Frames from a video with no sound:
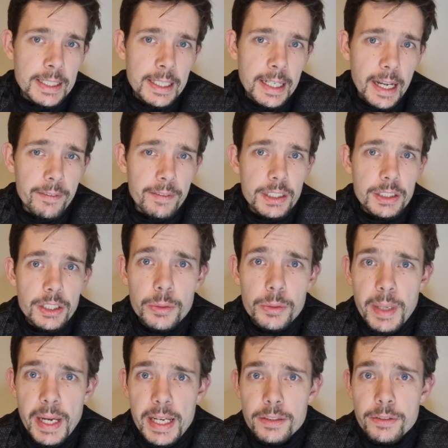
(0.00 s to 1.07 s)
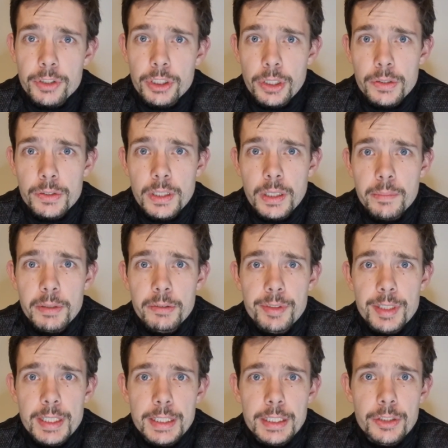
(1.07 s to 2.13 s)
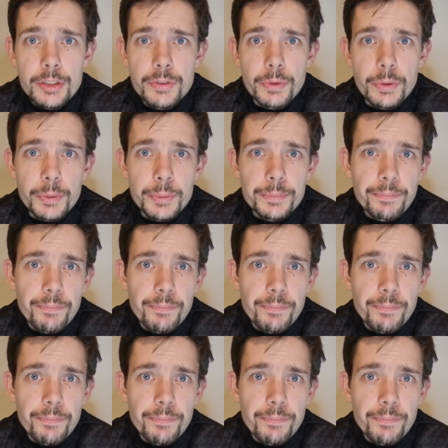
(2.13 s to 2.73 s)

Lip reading: having pairs of shoes can be really useful.